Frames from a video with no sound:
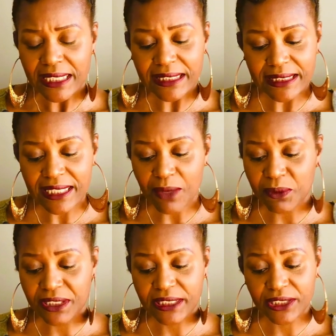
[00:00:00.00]
He did not
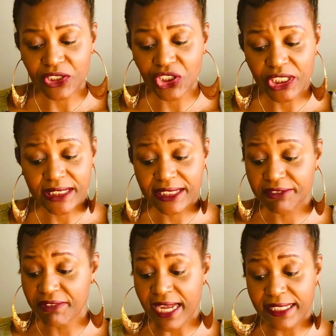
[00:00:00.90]
want to take the chance to
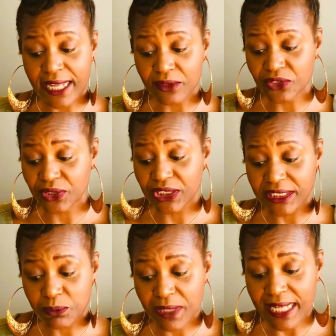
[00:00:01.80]
find out, so he
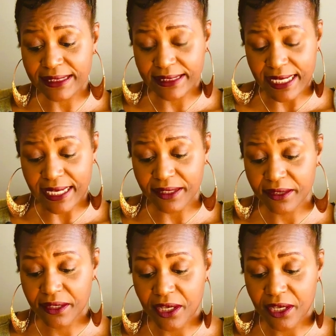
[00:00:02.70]
did what I said,